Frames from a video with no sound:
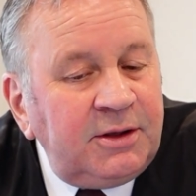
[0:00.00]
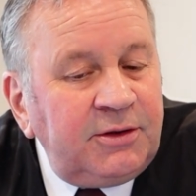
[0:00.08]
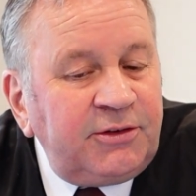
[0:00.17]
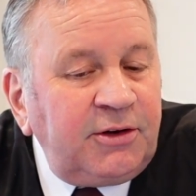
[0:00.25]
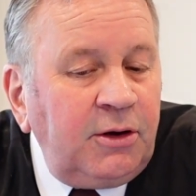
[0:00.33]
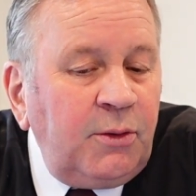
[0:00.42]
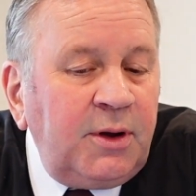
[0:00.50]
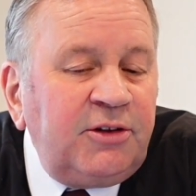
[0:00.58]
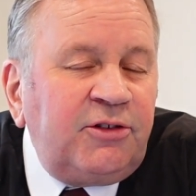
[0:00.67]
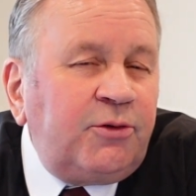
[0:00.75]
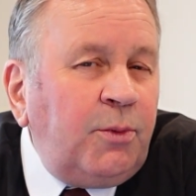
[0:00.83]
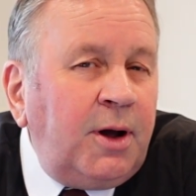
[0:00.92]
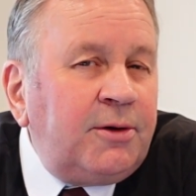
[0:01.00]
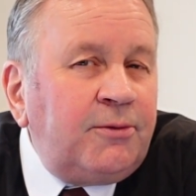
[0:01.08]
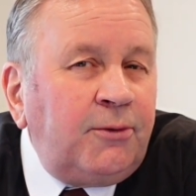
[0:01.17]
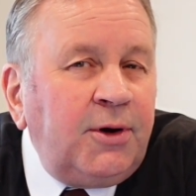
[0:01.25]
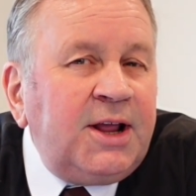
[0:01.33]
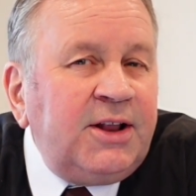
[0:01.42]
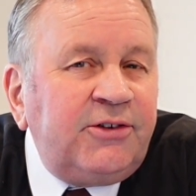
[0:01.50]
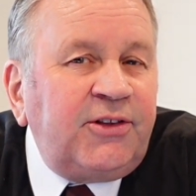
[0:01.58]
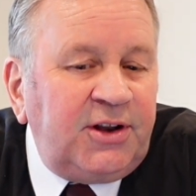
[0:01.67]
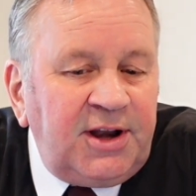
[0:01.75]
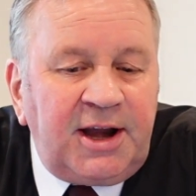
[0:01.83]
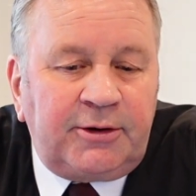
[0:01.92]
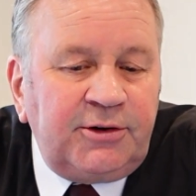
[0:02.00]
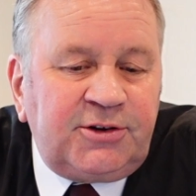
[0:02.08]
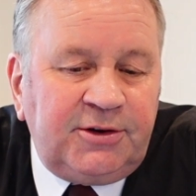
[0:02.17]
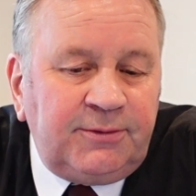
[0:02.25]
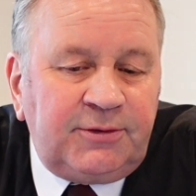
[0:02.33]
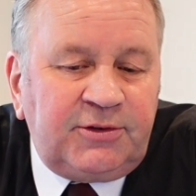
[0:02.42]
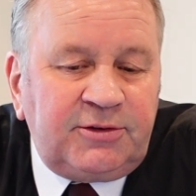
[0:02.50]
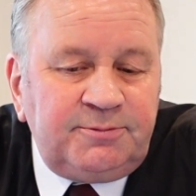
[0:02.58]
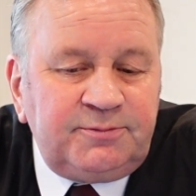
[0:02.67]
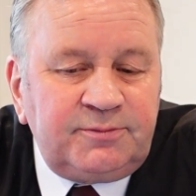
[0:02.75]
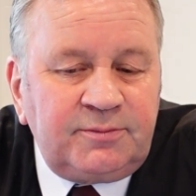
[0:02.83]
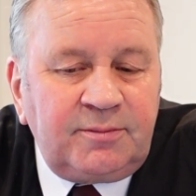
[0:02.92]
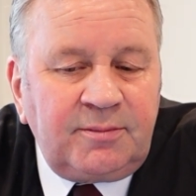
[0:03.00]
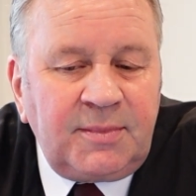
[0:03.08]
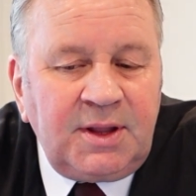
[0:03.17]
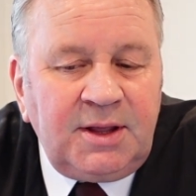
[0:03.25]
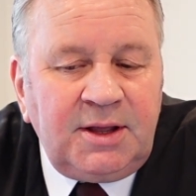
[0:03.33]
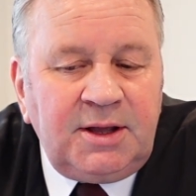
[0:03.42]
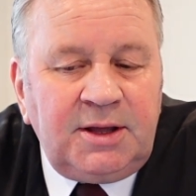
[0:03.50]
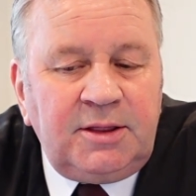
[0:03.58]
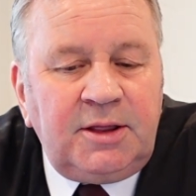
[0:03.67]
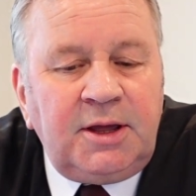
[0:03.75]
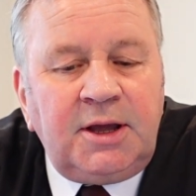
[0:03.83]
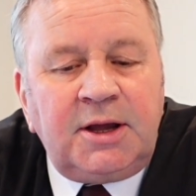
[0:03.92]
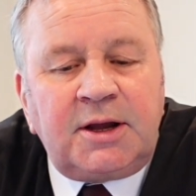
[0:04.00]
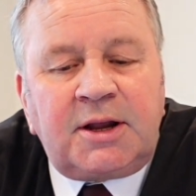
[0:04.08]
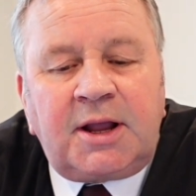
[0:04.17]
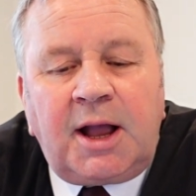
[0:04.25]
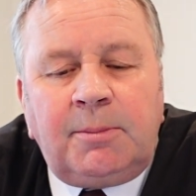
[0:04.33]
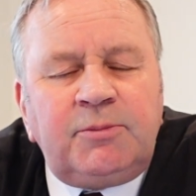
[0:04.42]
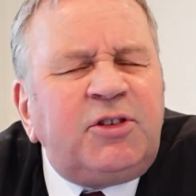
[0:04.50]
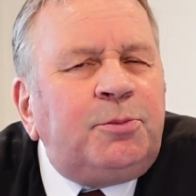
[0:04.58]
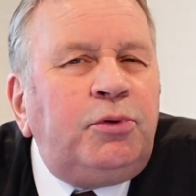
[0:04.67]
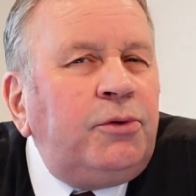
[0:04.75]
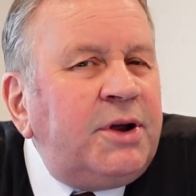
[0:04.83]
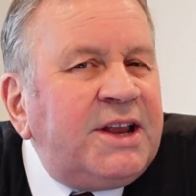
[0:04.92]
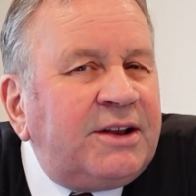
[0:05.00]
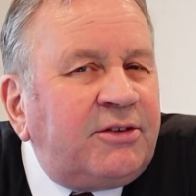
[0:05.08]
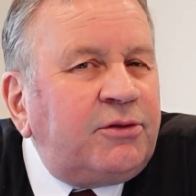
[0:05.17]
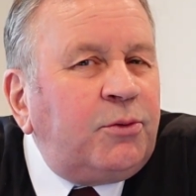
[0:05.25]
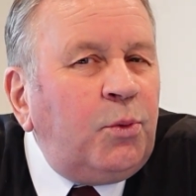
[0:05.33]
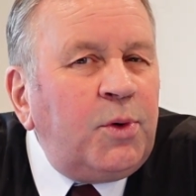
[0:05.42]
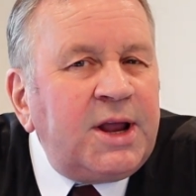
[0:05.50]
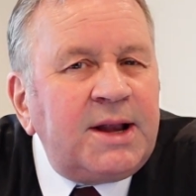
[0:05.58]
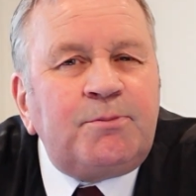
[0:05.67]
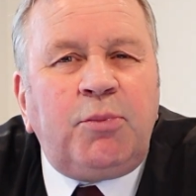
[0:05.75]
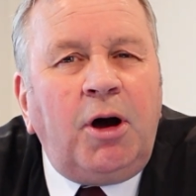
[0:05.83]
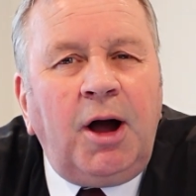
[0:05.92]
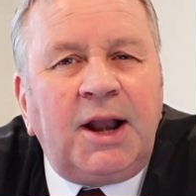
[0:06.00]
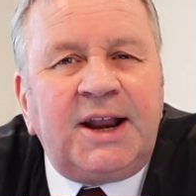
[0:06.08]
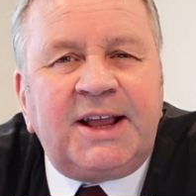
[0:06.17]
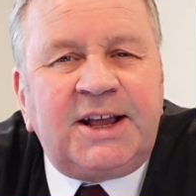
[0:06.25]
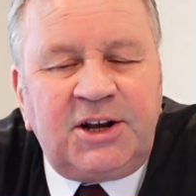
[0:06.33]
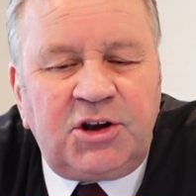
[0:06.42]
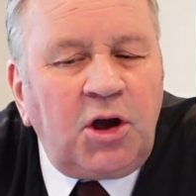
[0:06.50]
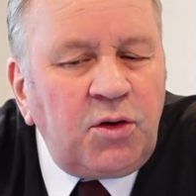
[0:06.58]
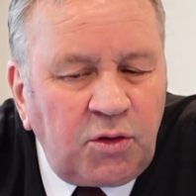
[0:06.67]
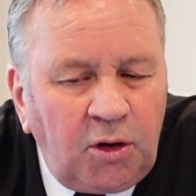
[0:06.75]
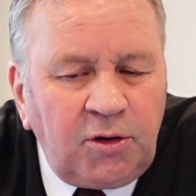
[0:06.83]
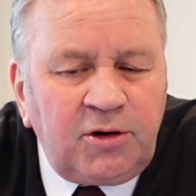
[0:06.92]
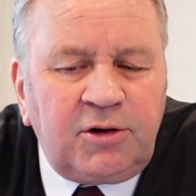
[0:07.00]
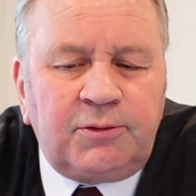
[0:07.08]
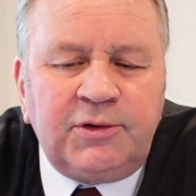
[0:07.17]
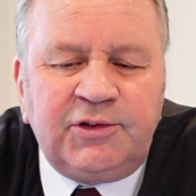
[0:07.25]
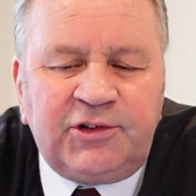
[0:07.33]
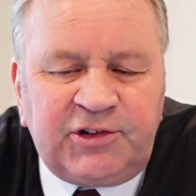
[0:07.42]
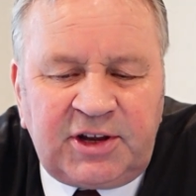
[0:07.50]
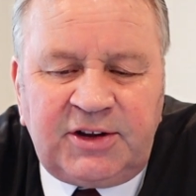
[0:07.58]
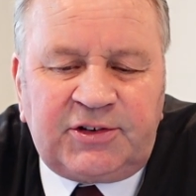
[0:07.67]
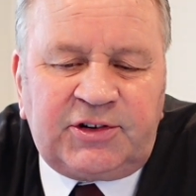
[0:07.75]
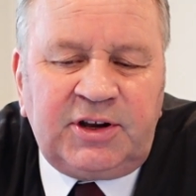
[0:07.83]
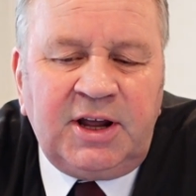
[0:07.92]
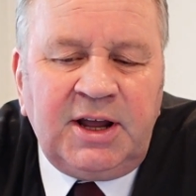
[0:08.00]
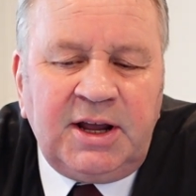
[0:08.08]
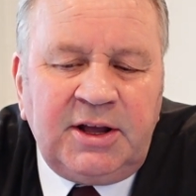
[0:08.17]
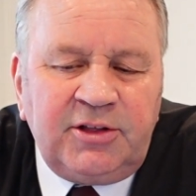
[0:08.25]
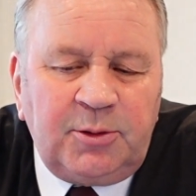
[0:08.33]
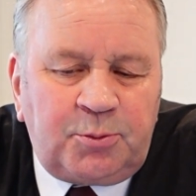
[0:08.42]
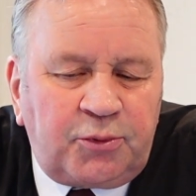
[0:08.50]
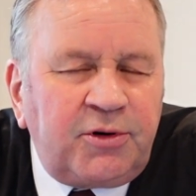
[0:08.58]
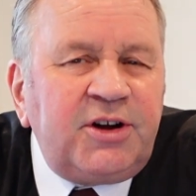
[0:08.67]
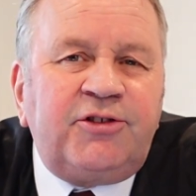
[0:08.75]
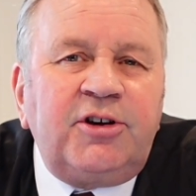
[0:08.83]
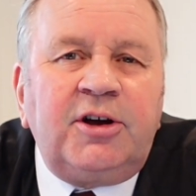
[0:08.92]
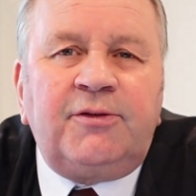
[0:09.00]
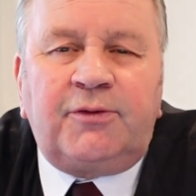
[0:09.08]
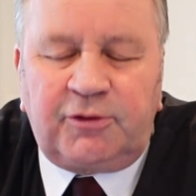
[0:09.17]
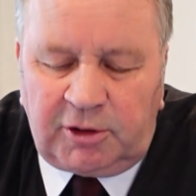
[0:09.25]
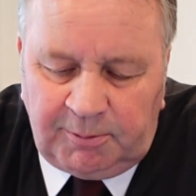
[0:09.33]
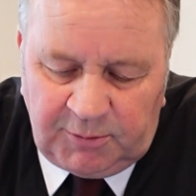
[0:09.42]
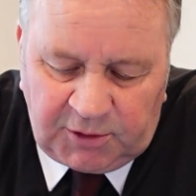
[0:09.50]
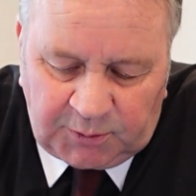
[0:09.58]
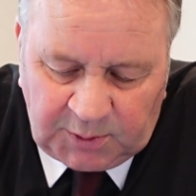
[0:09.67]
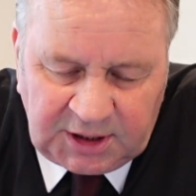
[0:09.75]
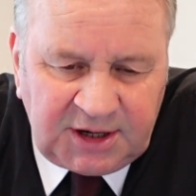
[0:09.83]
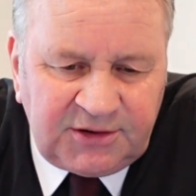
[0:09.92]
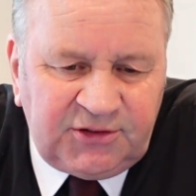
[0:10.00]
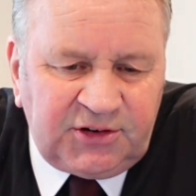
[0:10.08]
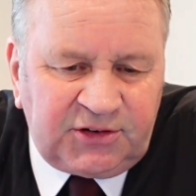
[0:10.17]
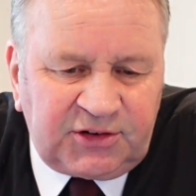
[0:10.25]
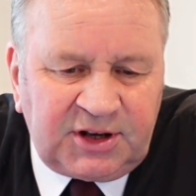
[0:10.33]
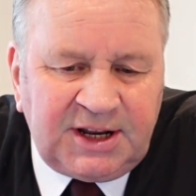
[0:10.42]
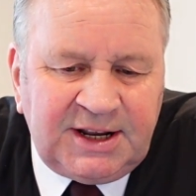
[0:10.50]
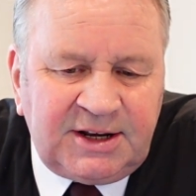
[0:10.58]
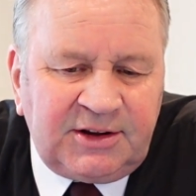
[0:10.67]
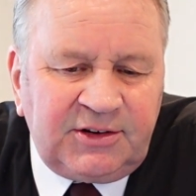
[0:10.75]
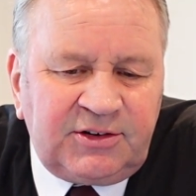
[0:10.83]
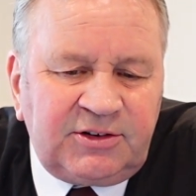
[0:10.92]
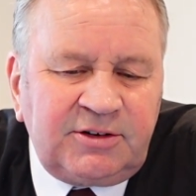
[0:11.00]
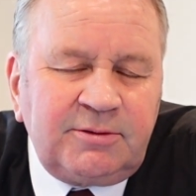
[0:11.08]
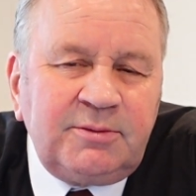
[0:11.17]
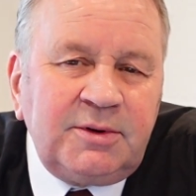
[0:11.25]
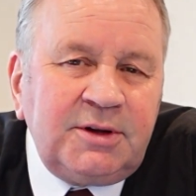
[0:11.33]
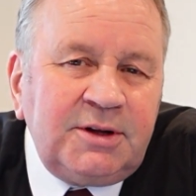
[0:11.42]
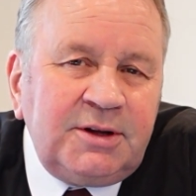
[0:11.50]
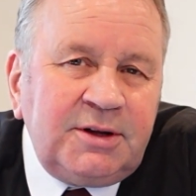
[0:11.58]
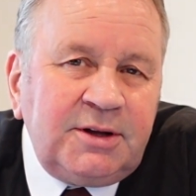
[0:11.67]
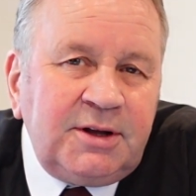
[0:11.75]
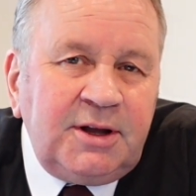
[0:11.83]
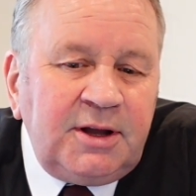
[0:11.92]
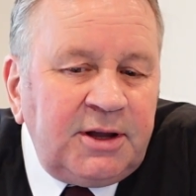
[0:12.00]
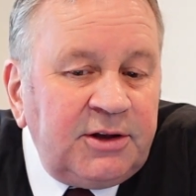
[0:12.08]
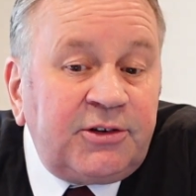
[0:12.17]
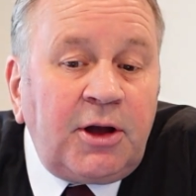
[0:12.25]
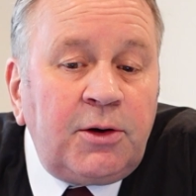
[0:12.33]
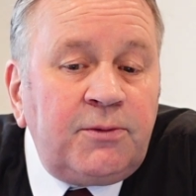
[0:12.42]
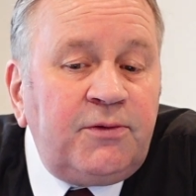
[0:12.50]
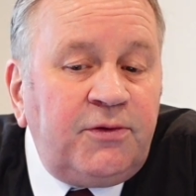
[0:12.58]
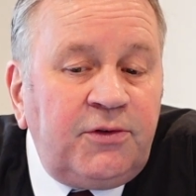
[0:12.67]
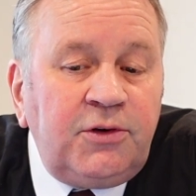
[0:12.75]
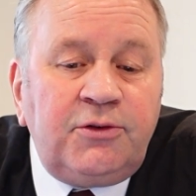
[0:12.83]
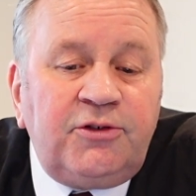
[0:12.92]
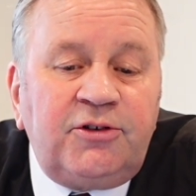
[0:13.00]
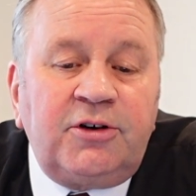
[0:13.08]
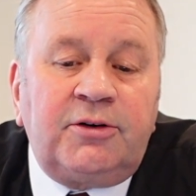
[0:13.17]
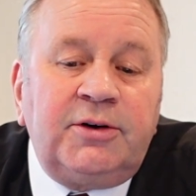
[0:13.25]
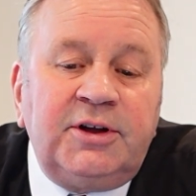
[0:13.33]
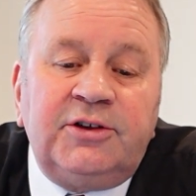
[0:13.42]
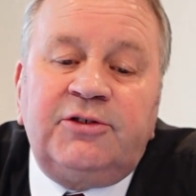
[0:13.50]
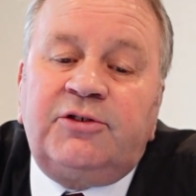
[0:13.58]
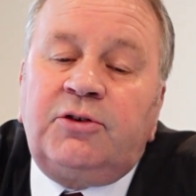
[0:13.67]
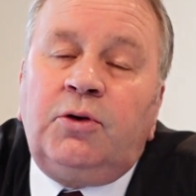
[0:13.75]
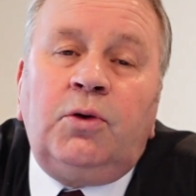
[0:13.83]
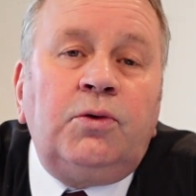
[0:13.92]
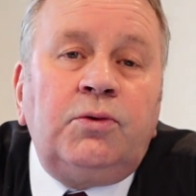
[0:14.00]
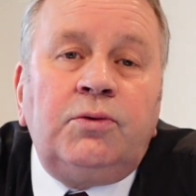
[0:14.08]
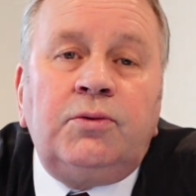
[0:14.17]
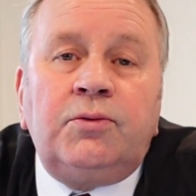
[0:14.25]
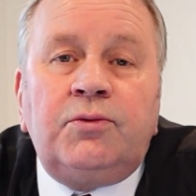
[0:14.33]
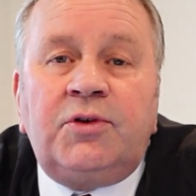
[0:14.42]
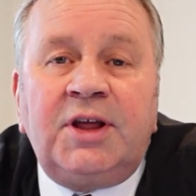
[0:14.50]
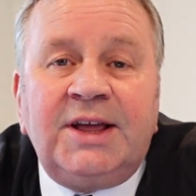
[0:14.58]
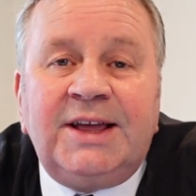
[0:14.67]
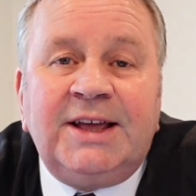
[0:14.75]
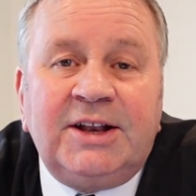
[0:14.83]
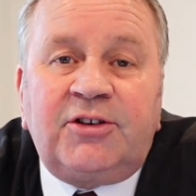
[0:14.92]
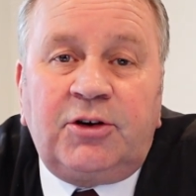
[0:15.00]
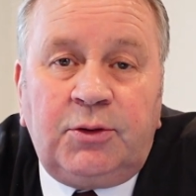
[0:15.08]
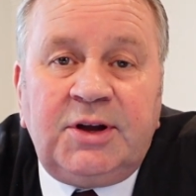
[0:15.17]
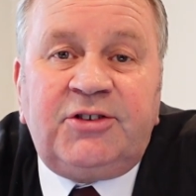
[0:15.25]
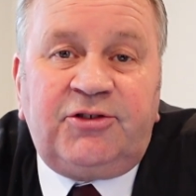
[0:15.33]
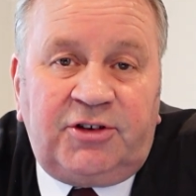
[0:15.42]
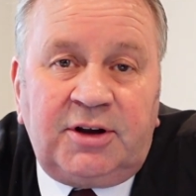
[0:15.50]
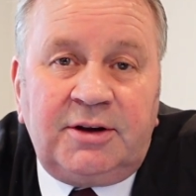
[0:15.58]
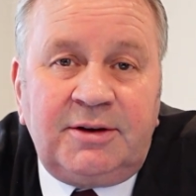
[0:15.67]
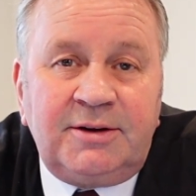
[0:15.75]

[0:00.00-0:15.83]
So as one reads the narratives, there comes a point when Pilate can no longer resist the pressure from the religious leaders. His own future is called into question.